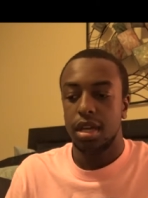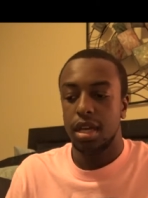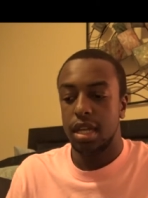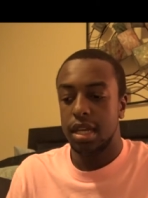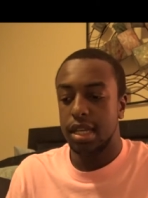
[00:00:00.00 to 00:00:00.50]

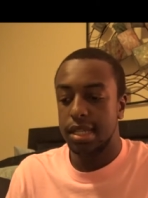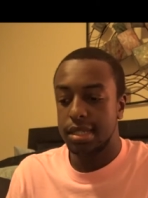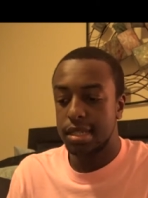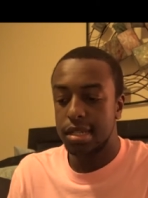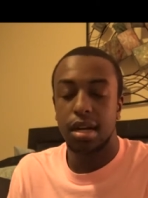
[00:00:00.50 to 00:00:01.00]
and
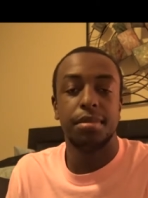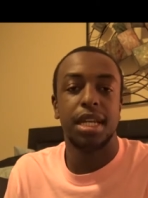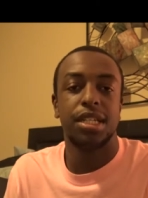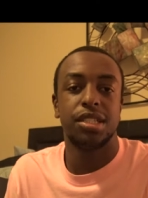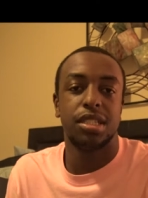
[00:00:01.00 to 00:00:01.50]
his
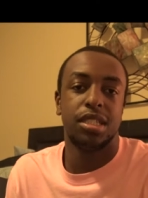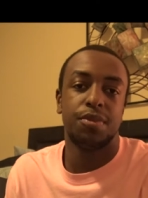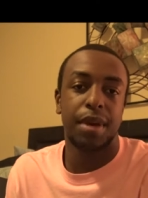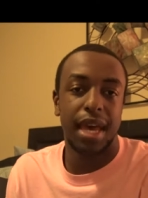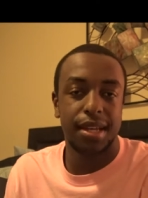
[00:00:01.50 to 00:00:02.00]
determination, his
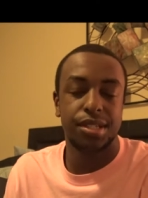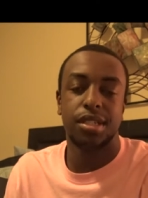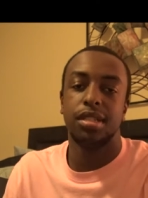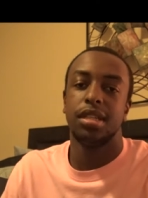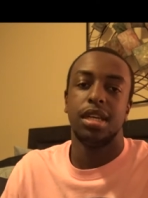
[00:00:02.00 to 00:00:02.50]

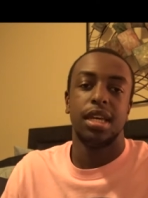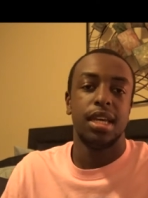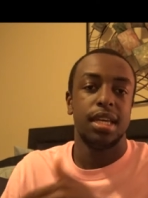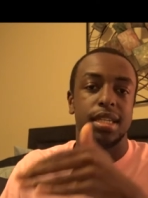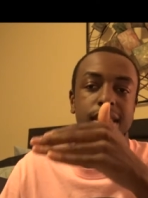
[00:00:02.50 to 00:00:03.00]
passion,
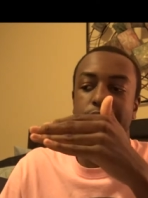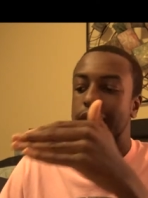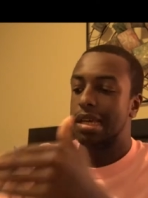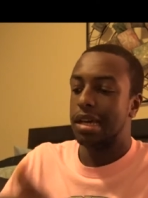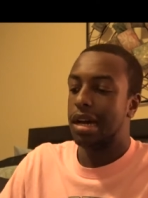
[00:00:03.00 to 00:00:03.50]
his
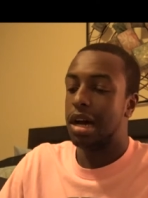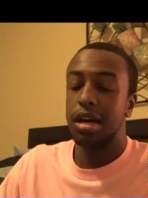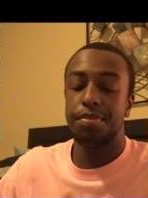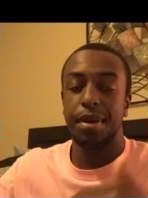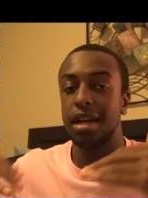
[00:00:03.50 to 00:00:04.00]

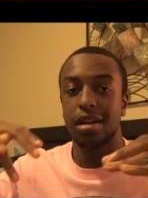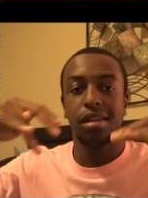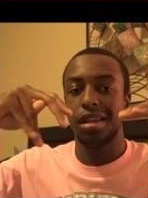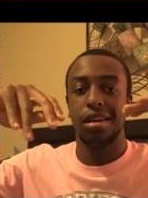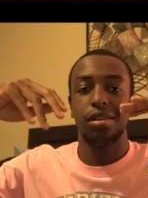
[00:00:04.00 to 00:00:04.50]

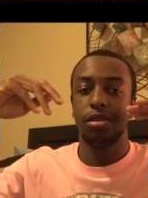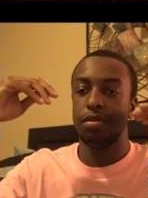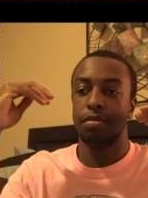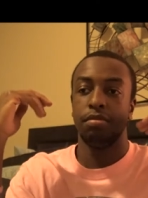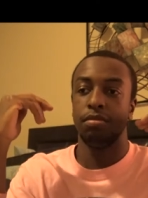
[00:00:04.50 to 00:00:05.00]

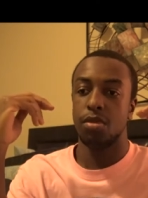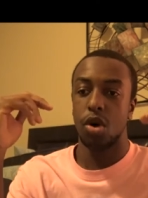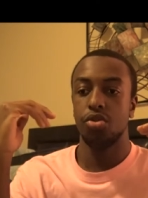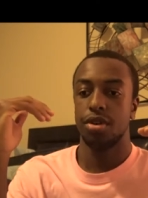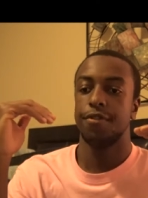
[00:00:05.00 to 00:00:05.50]
unparalleled
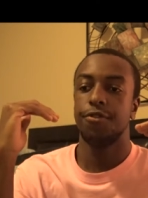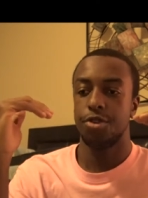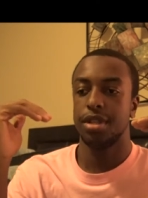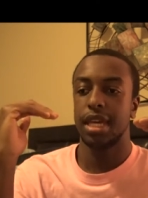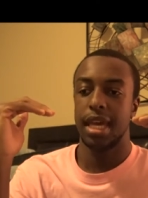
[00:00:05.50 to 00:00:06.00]
motor
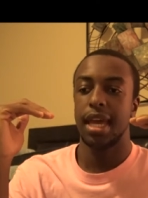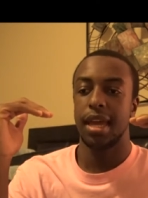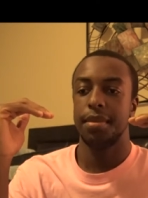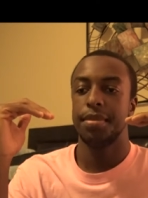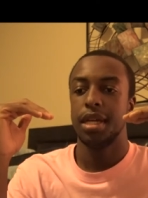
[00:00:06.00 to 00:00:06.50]
for the
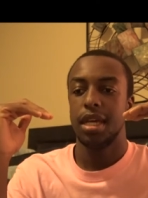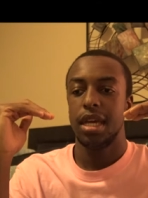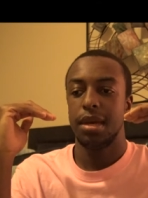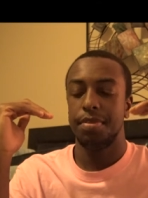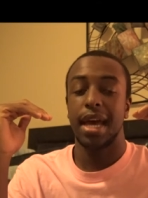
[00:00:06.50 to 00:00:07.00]
game
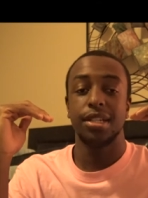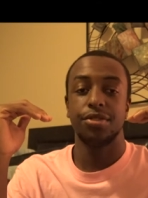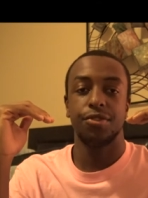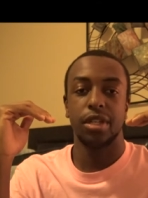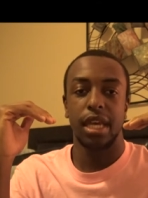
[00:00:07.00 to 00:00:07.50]
and passion
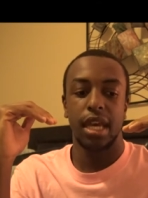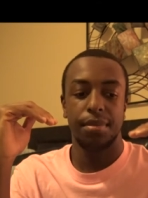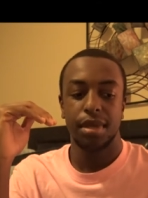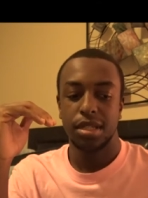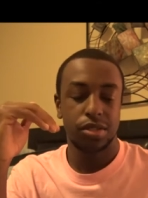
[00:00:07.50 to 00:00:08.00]
for the
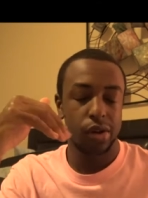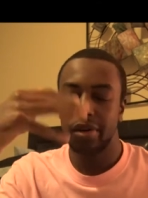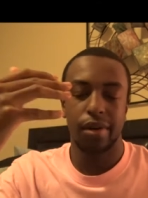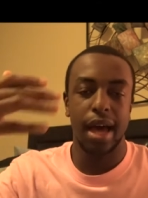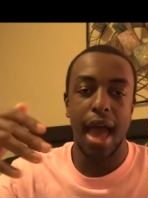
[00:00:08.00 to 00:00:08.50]
game.
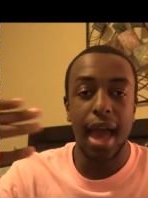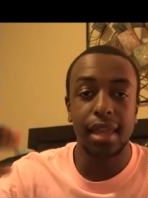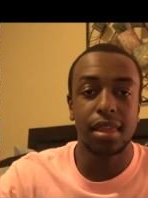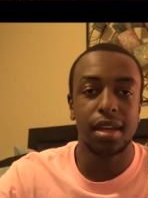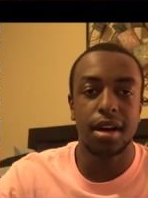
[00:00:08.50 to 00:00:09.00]
So I, I
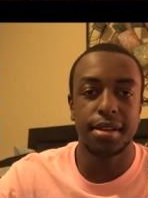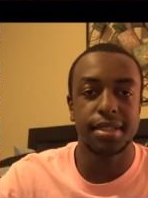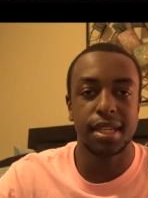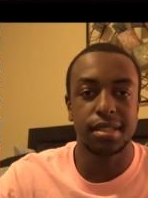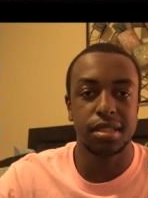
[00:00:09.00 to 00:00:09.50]
think Collin
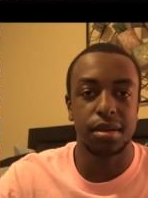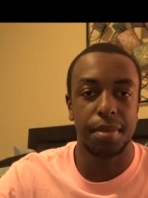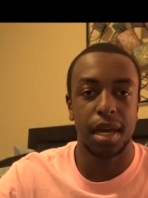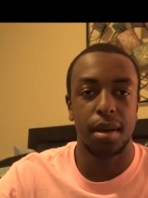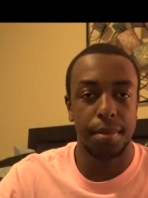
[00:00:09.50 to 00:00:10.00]
Sexton's a,
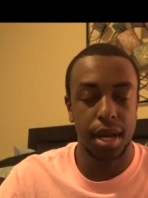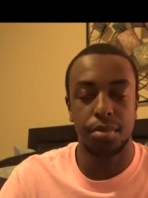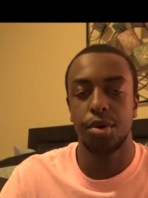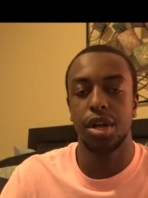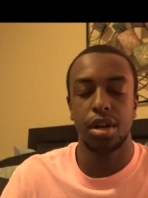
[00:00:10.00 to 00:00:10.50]
be a better
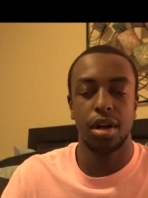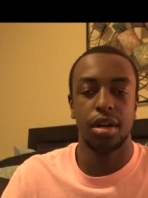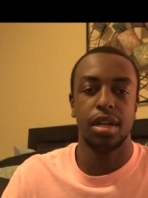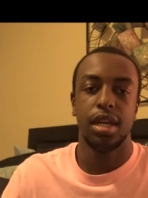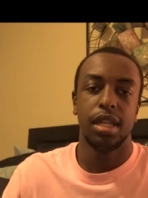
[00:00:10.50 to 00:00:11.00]
point
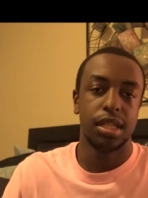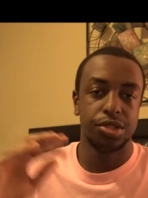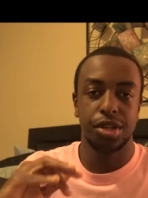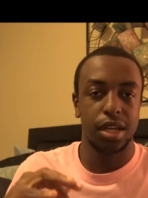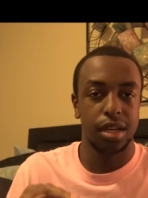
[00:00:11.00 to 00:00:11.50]
guard than
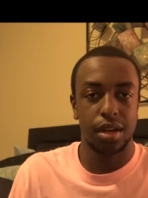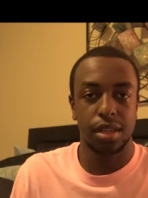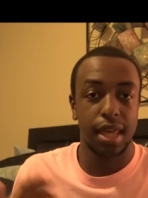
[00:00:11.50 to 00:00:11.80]
Trae Young.